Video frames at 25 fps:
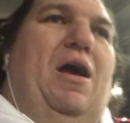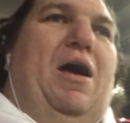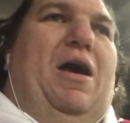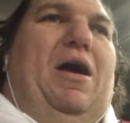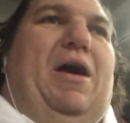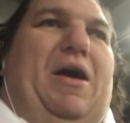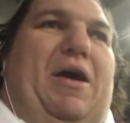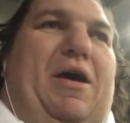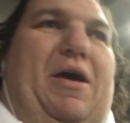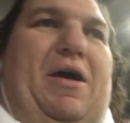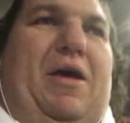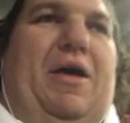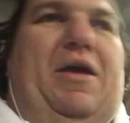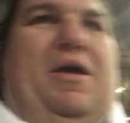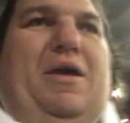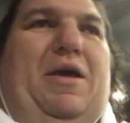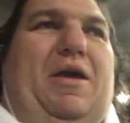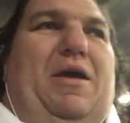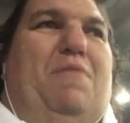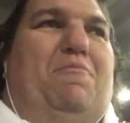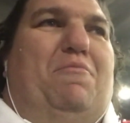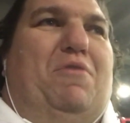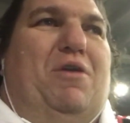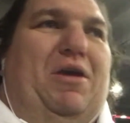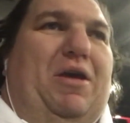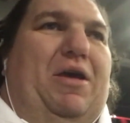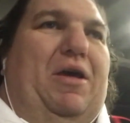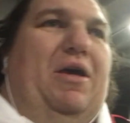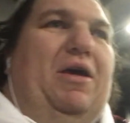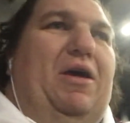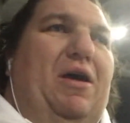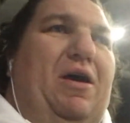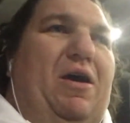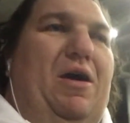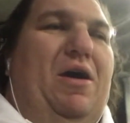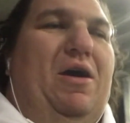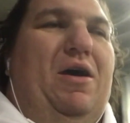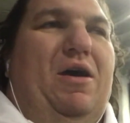I am
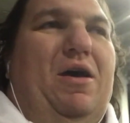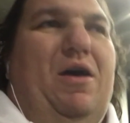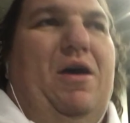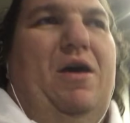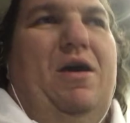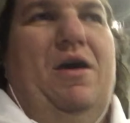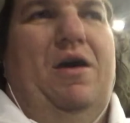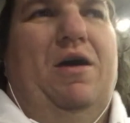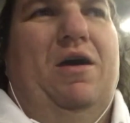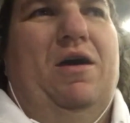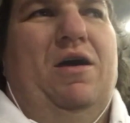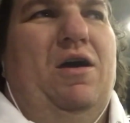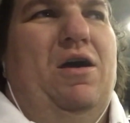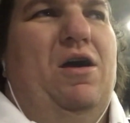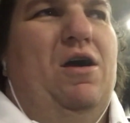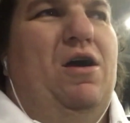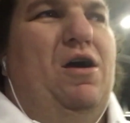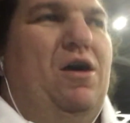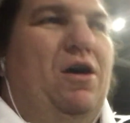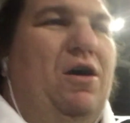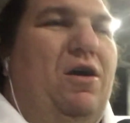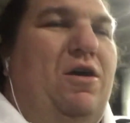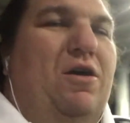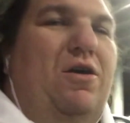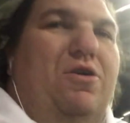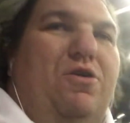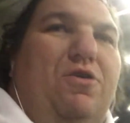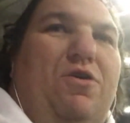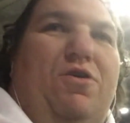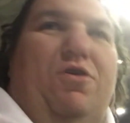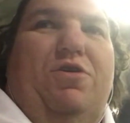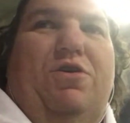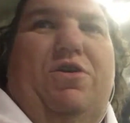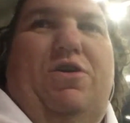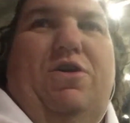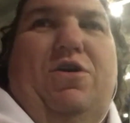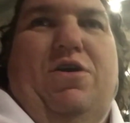a cook